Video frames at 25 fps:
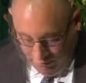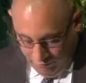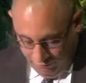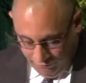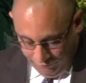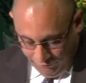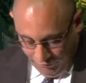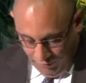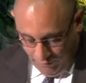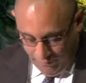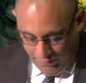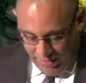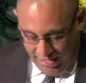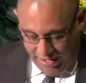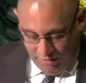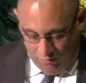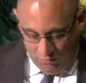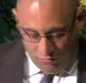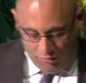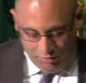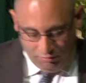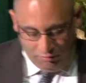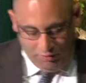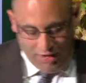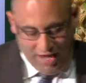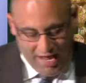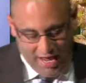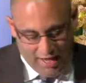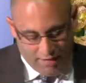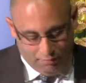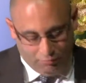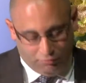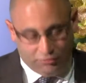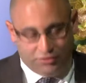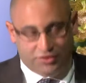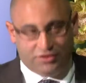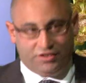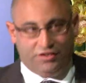From that, we were
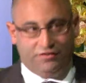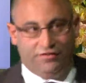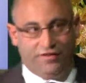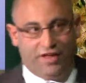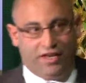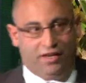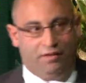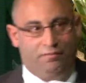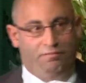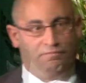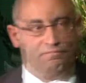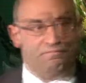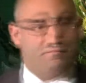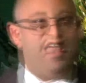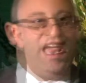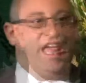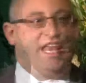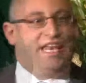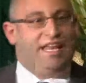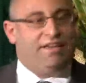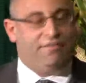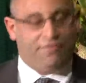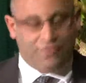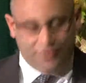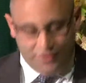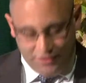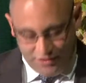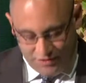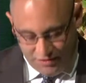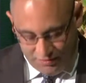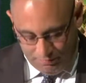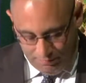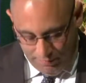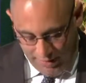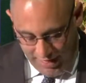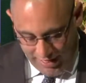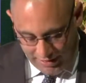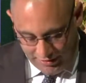able to develop an
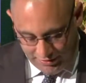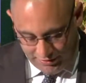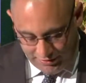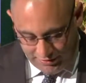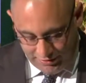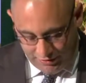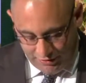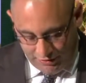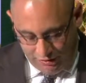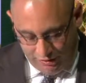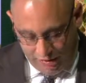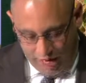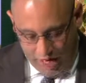evidence base